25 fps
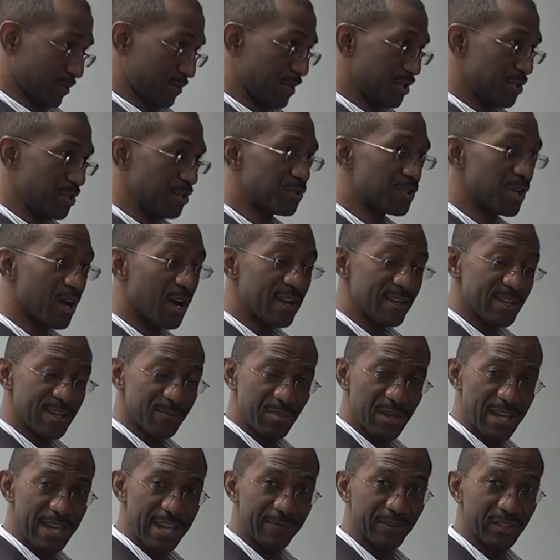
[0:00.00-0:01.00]
a new
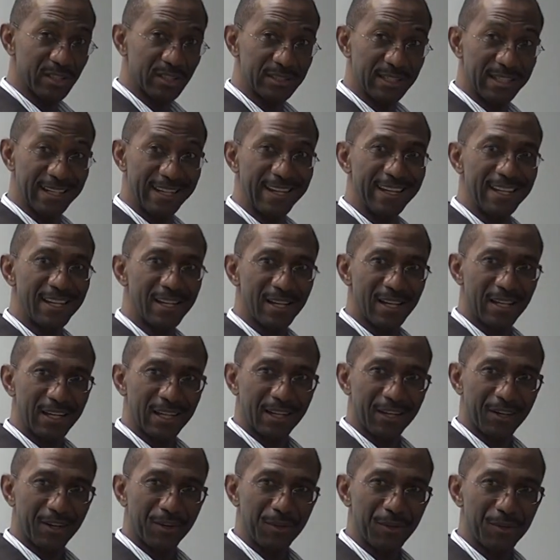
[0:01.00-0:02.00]
target behavior,
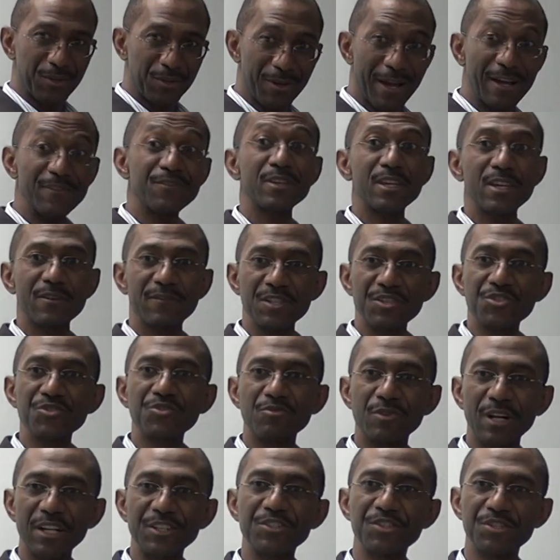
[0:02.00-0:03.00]
you have to give
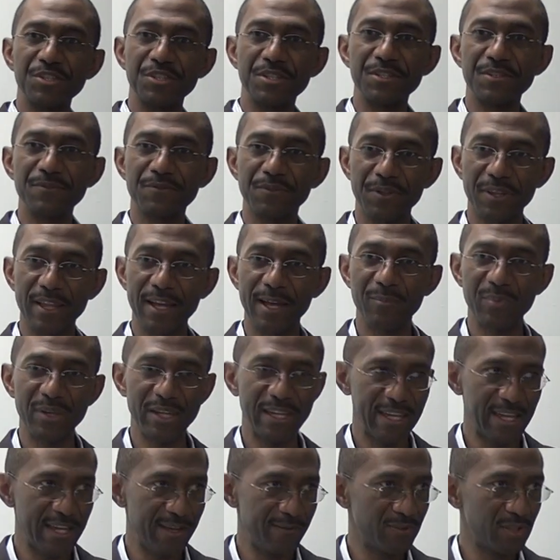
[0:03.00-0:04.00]
instructions for that
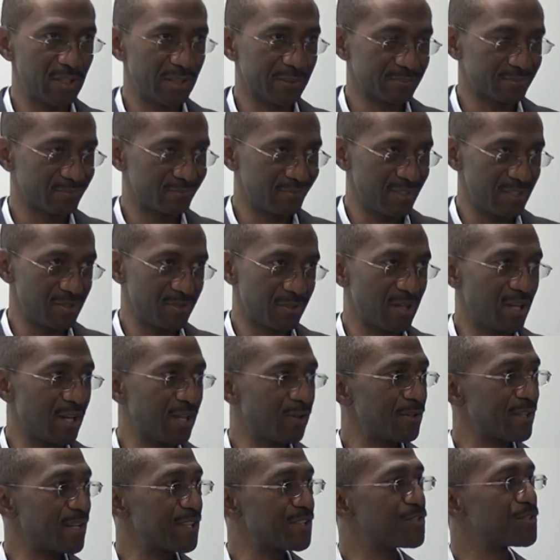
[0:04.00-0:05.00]
behavior. You
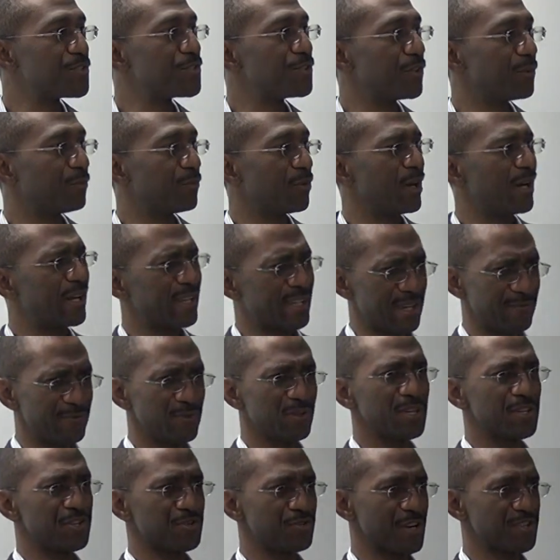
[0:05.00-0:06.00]
cannot assume, well, I gave
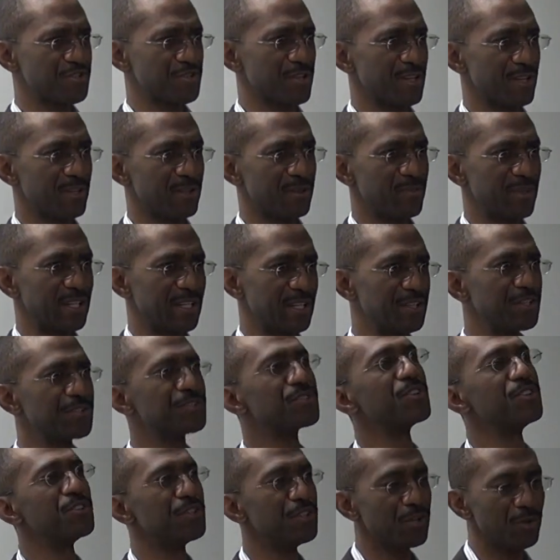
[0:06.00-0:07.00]
you the instruction at the beginning
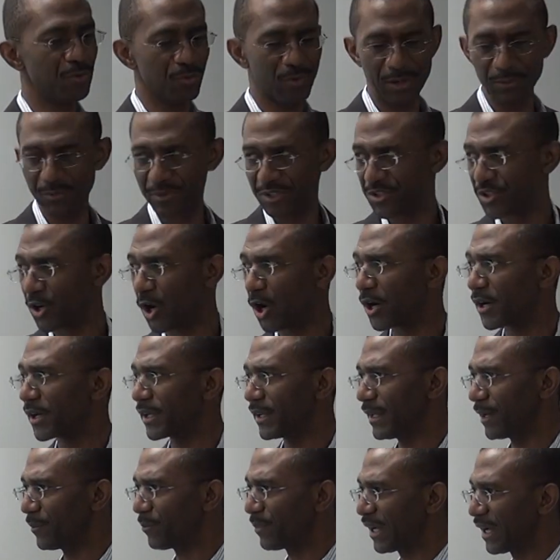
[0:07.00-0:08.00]
so you know what we're
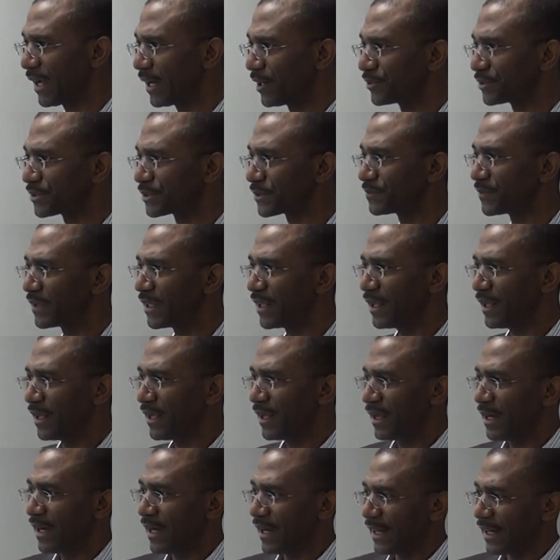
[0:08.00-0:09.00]
talking
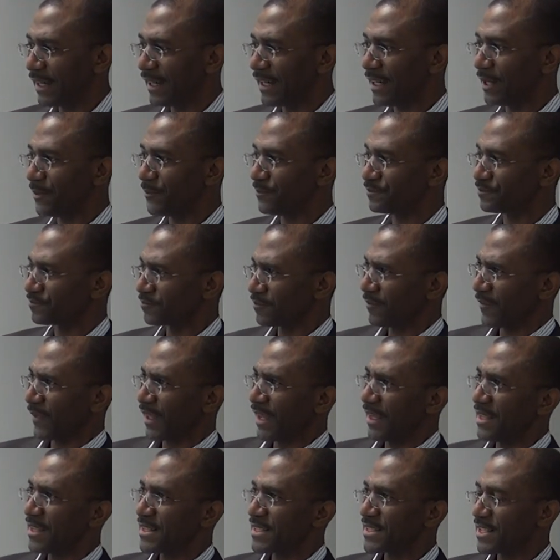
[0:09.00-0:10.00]
about.
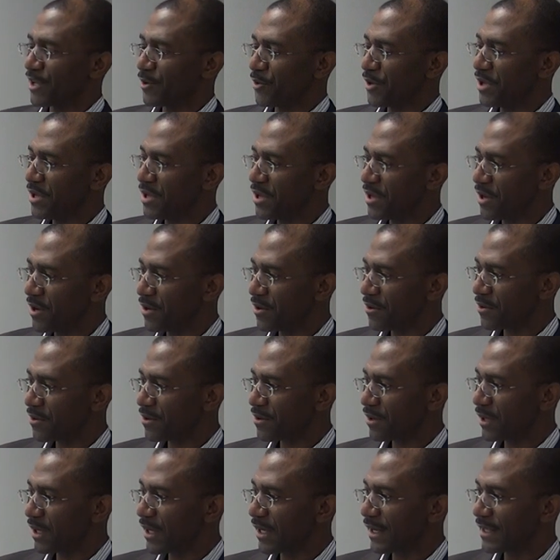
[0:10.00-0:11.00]
So
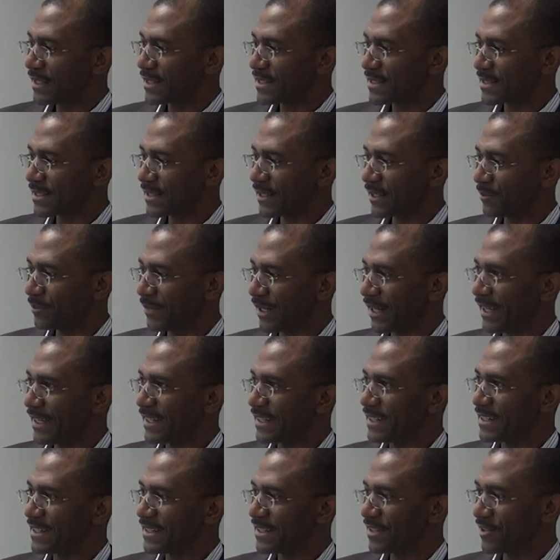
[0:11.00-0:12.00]
here are some
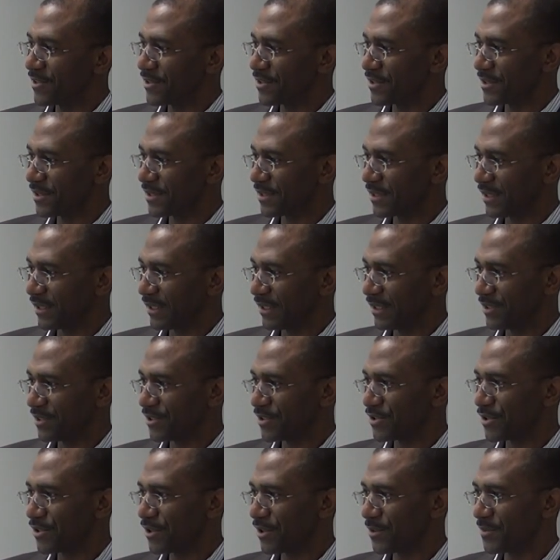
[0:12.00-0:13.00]
ideas in
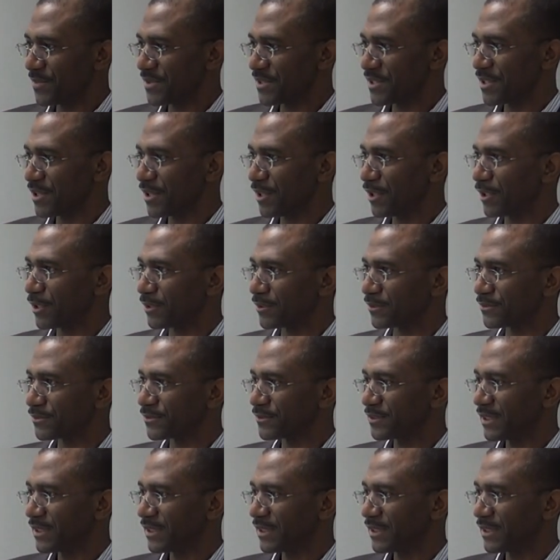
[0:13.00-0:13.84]
terms of